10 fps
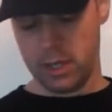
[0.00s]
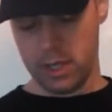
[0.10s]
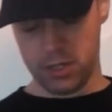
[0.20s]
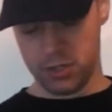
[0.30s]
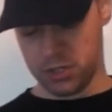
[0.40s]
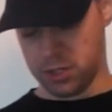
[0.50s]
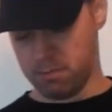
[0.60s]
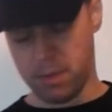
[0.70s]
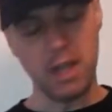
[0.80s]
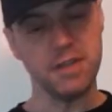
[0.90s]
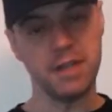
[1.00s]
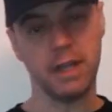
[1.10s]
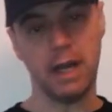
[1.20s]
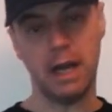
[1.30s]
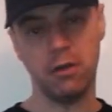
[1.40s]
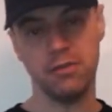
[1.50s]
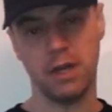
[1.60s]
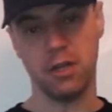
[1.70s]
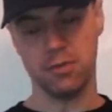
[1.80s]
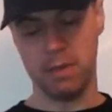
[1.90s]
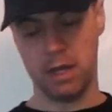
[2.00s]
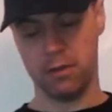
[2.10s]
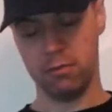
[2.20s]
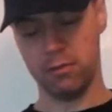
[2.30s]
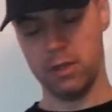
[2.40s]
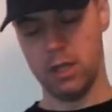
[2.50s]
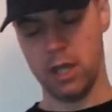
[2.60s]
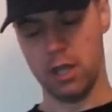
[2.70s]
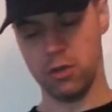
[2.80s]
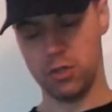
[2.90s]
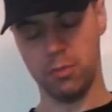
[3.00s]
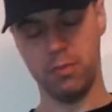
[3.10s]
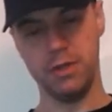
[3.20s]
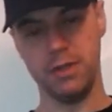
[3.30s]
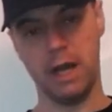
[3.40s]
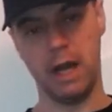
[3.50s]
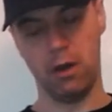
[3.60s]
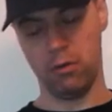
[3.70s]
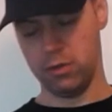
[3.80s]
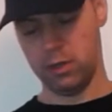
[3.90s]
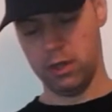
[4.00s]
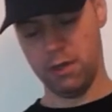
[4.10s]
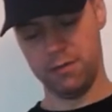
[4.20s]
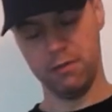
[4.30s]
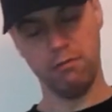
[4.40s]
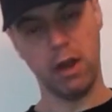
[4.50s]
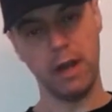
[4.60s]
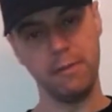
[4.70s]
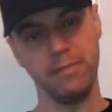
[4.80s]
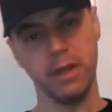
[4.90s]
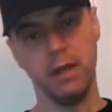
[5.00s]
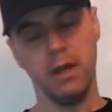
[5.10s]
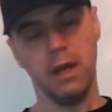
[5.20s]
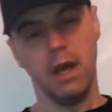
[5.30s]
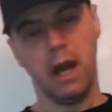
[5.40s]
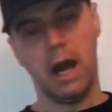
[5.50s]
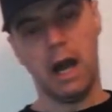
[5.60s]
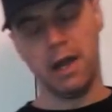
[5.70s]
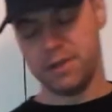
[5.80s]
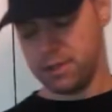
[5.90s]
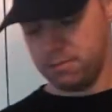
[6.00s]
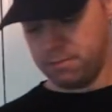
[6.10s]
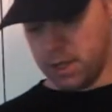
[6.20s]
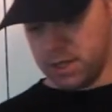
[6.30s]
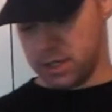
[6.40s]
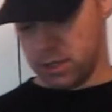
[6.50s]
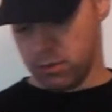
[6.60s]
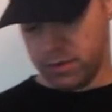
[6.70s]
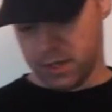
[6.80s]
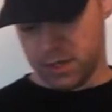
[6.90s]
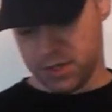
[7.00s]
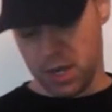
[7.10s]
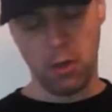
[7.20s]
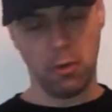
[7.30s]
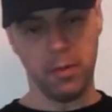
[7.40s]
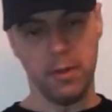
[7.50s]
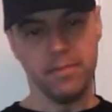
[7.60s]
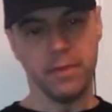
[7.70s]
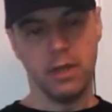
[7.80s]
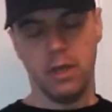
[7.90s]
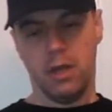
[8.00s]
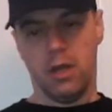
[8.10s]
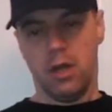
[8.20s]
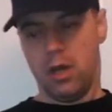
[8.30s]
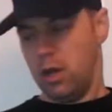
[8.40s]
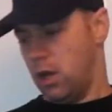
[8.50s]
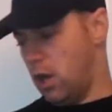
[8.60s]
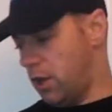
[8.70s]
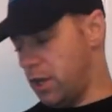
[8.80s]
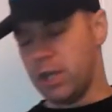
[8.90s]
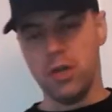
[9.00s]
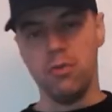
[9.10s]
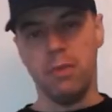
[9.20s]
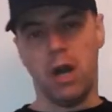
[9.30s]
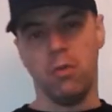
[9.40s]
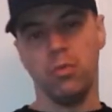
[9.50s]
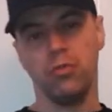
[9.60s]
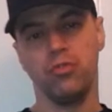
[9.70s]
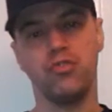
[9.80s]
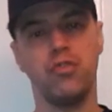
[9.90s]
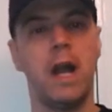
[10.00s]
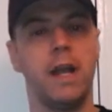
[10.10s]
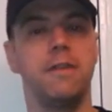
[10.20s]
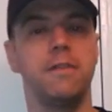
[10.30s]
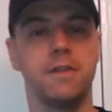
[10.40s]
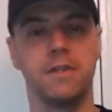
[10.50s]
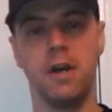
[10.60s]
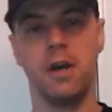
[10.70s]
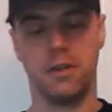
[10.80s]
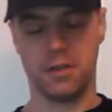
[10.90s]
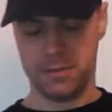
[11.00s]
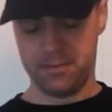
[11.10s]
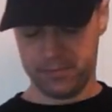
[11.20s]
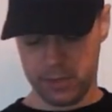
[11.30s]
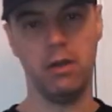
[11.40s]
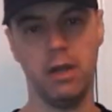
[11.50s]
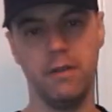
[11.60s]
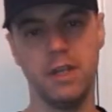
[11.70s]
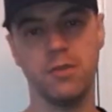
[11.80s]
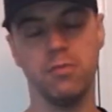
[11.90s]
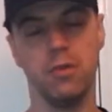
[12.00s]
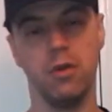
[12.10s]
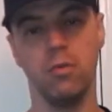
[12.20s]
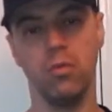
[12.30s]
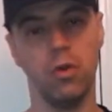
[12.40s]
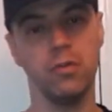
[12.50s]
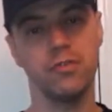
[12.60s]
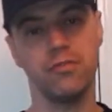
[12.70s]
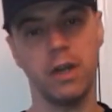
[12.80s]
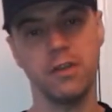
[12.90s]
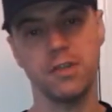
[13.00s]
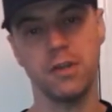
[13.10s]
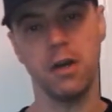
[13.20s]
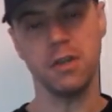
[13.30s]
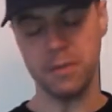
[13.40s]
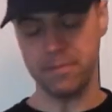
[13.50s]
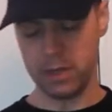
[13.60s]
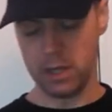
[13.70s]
it's just a basic Alt-Az mount. It goes up and down, left and right. And basically with this setup, an EQ mount will track the stars. A mount like this won't track the stars